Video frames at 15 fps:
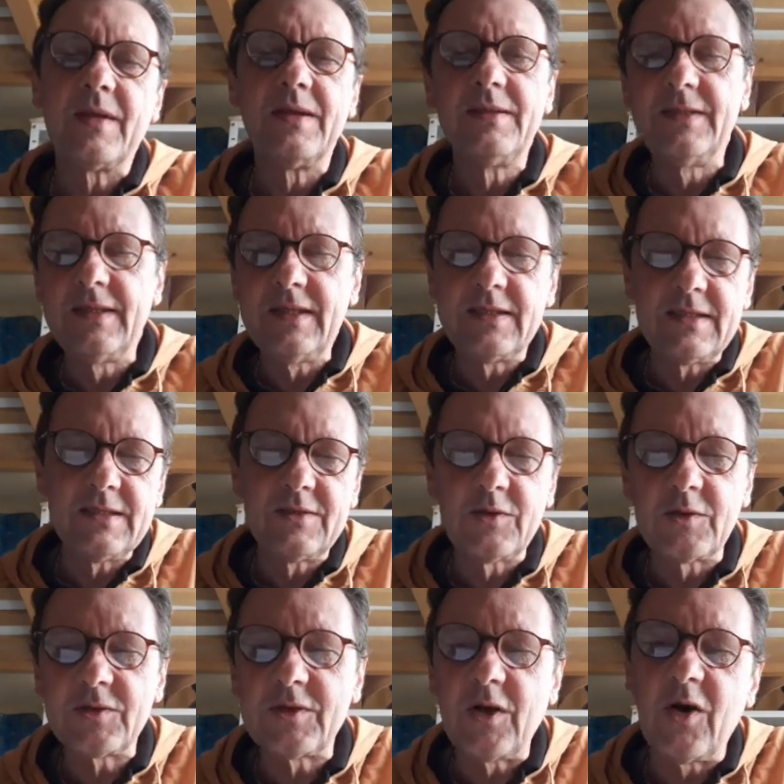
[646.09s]
this is
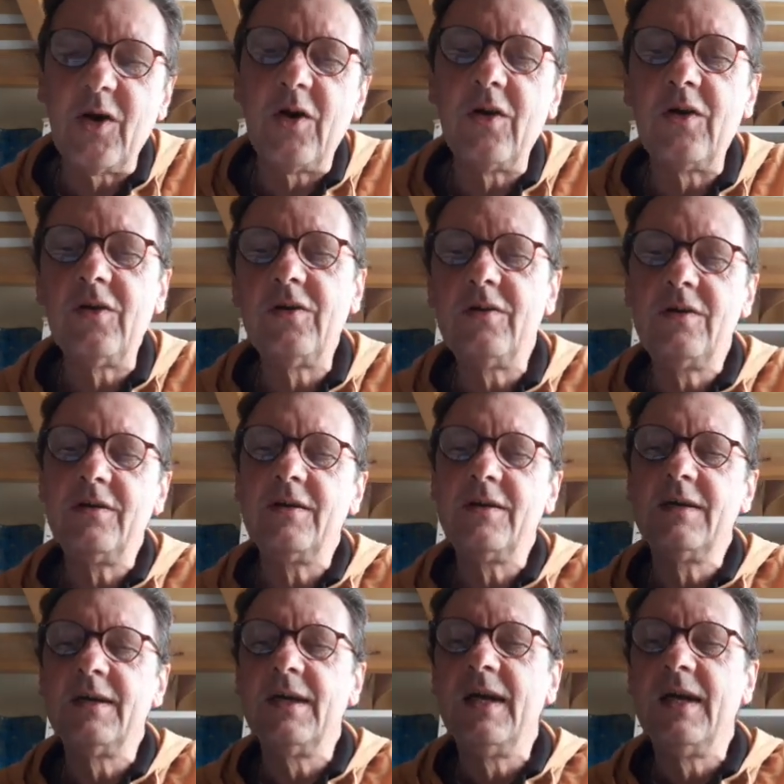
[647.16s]
your song.